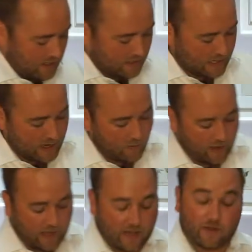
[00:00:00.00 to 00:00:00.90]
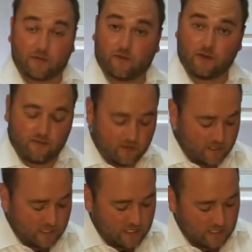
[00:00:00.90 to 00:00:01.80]
Now, on the front of the
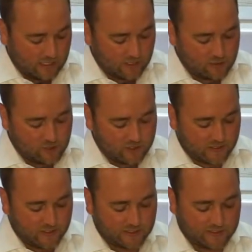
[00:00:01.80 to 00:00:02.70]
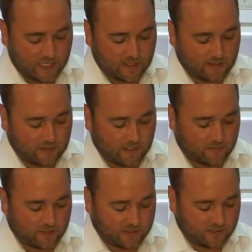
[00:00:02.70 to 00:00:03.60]
knee, just to the side of the
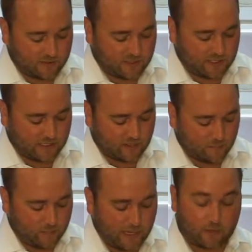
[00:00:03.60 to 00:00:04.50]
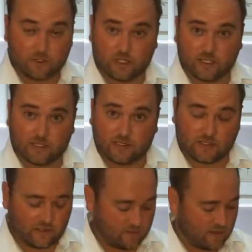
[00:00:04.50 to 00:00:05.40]
ligaments, there's these little
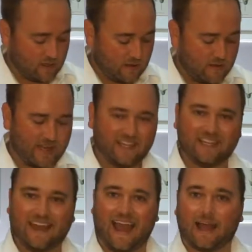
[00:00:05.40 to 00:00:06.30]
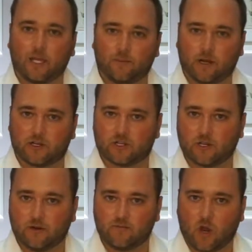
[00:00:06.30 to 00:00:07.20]
pouches that in
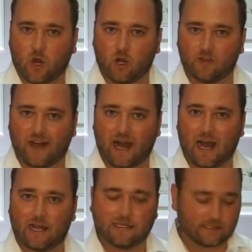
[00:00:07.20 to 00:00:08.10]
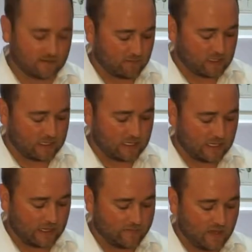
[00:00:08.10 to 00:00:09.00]
acupuncture are called the eyes of the
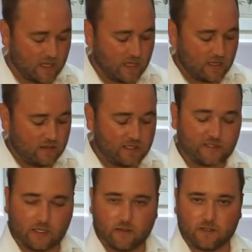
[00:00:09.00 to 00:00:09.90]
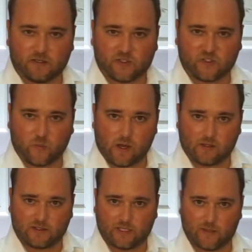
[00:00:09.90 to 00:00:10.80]
knee. These areas swell
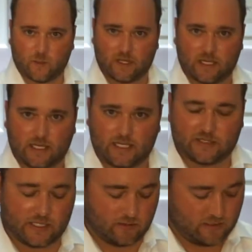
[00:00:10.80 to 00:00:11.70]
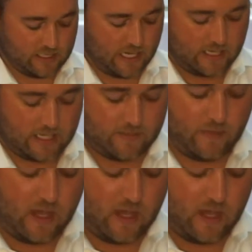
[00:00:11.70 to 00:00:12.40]
some when the knee is irritated,